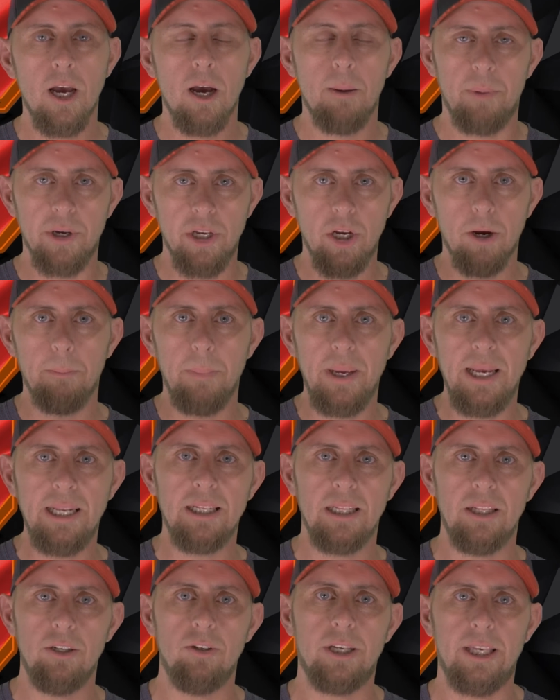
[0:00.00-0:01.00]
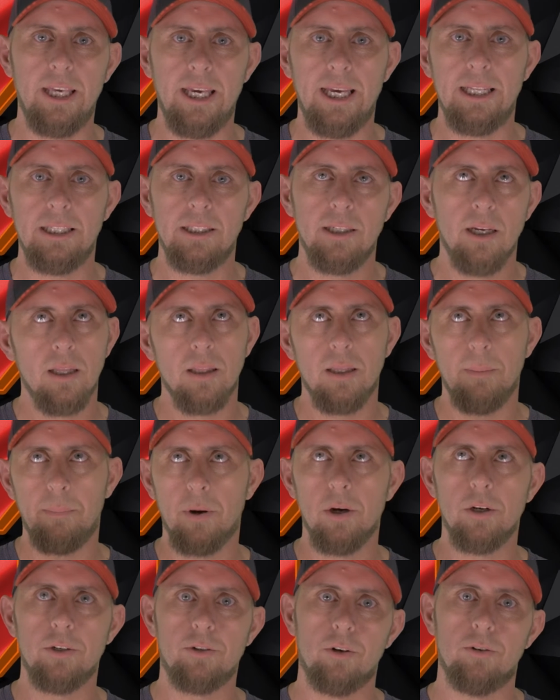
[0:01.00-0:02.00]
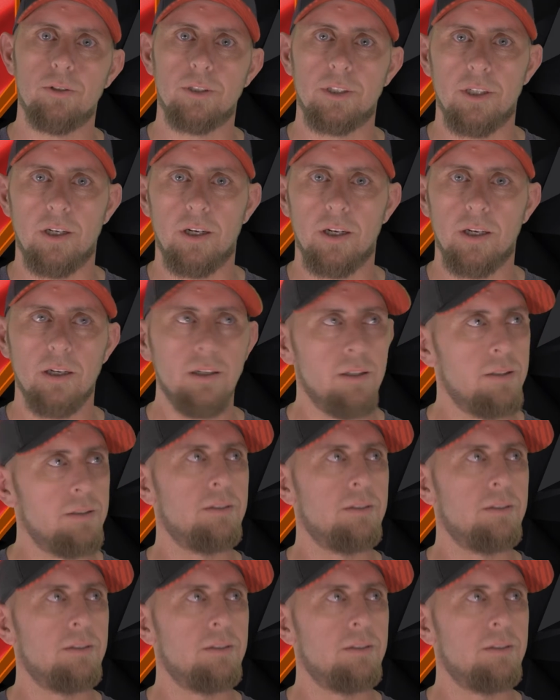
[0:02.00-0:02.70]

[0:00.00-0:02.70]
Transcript: but you're mean to little kids. The bird drones saw you.